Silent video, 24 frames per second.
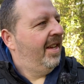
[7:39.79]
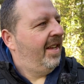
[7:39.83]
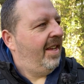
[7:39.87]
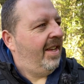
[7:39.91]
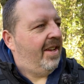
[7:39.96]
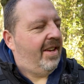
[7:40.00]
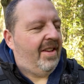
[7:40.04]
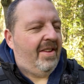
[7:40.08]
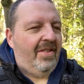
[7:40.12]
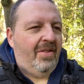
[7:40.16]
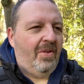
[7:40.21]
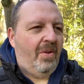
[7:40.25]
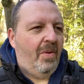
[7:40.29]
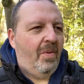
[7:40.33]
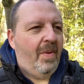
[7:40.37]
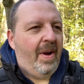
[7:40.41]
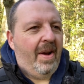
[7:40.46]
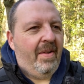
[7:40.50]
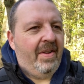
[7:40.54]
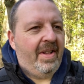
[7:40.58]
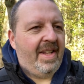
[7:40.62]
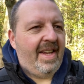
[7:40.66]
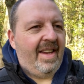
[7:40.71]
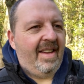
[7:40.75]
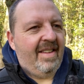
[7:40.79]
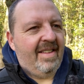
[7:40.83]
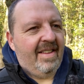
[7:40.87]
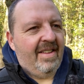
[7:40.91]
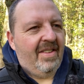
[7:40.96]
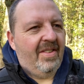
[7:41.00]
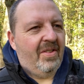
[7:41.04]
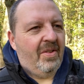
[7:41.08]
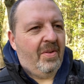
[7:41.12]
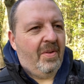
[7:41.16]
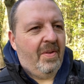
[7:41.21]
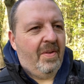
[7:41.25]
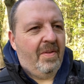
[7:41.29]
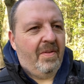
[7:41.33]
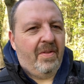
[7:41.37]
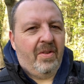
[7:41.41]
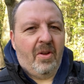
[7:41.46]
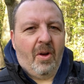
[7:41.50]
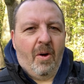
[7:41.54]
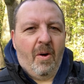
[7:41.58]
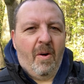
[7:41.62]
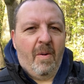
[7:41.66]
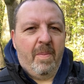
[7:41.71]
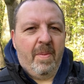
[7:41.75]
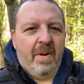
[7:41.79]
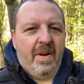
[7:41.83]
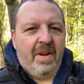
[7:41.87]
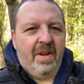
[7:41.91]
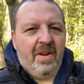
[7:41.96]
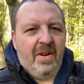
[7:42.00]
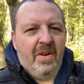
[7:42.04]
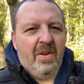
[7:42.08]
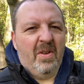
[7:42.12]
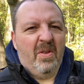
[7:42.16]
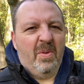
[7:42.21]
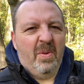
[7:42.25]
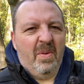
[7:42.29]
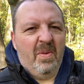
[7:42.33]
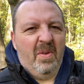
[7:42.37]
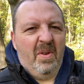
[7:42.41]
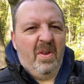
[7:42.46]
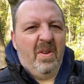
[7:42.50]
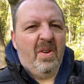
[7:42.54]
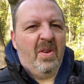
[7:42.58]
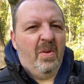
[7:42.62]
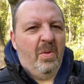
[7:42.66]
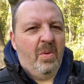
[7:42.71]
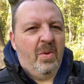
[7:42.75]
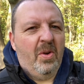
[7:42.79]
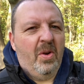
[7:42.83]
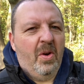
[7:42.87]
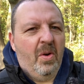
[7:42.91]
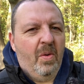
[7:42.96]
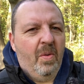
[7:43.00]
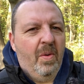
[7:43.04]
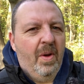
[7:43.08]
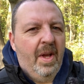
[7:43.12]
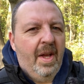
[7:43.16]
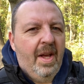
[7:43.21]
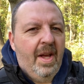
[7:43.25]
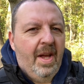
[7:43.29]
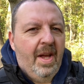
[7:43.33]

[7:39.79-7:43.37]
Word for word: you can sort of wear a decent sort of top and look look all cool.